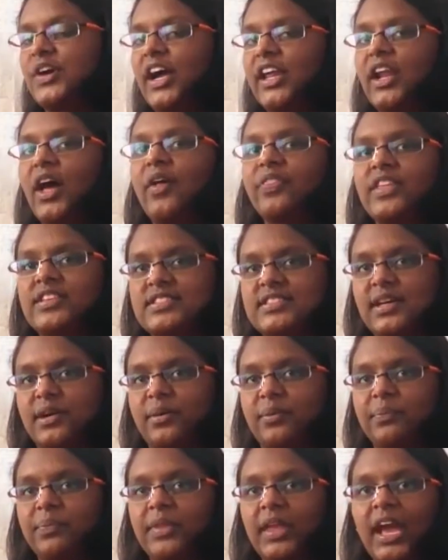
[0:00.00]
find out the
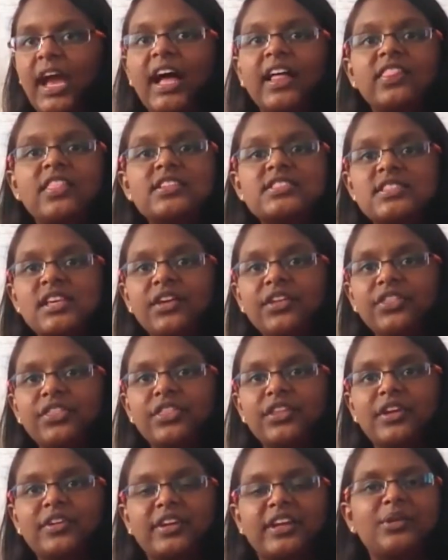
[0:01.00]
cell. The cell
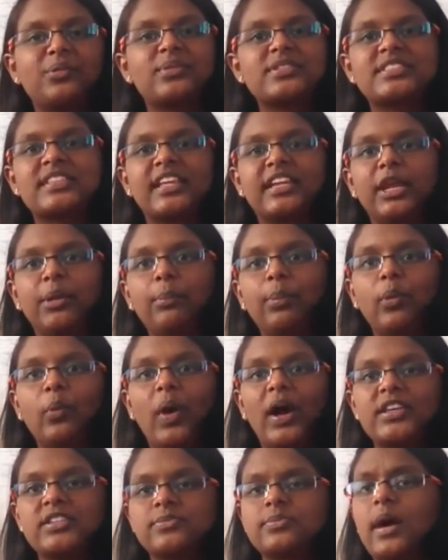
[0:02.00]
theory was then
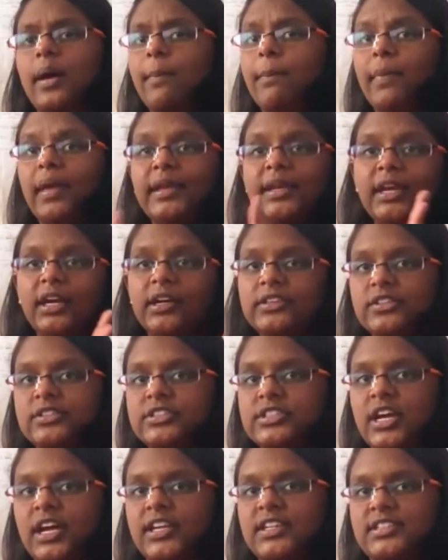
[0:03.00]
improvised by many
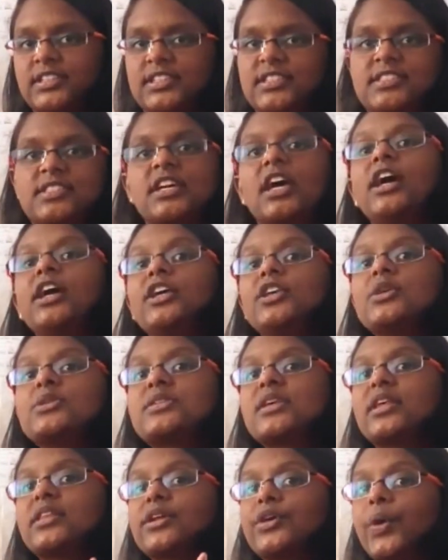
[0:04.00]
other scientists
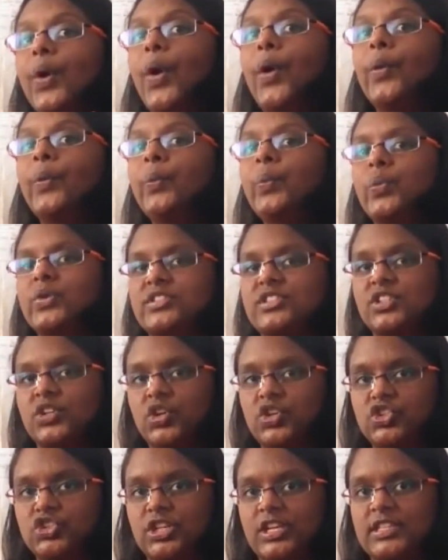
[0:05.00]
using their own
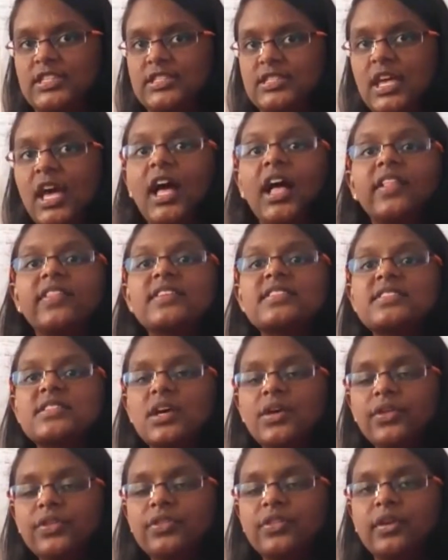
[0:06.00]
researches. The
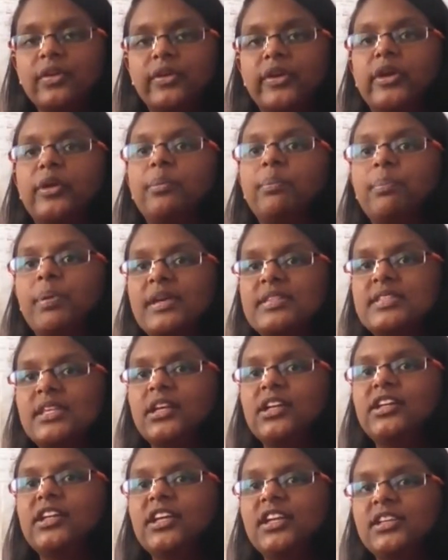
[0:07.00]
cell theory
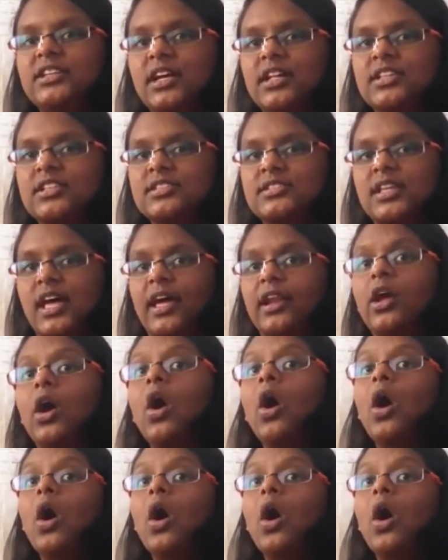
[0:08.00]
basically tells that